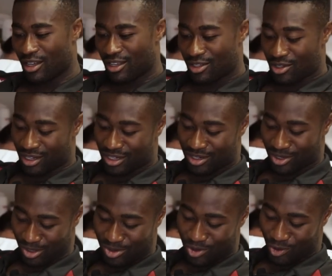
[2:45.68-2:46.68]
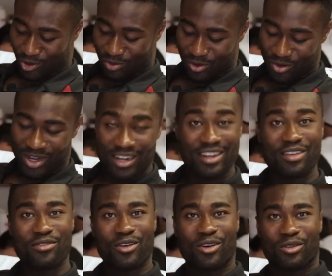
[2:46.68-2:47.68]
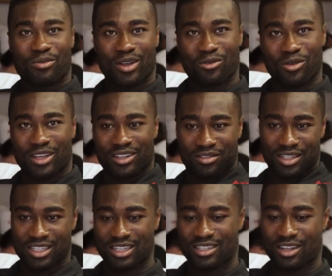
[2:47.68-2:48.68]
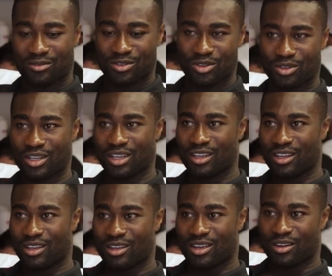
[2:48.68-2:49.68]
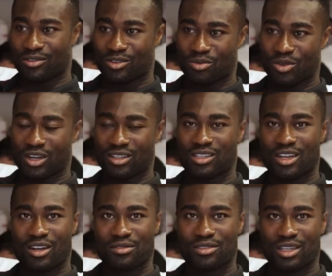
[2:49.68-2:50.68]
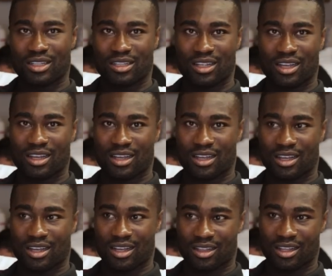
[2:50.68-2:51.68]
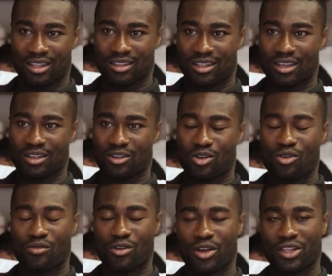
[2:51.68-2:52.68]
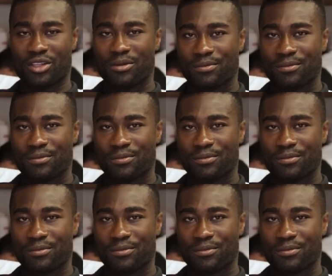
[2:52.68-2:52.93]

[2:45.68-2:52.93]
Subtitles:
it's going to be really difficult. But we just have to be ourselves and then go for it.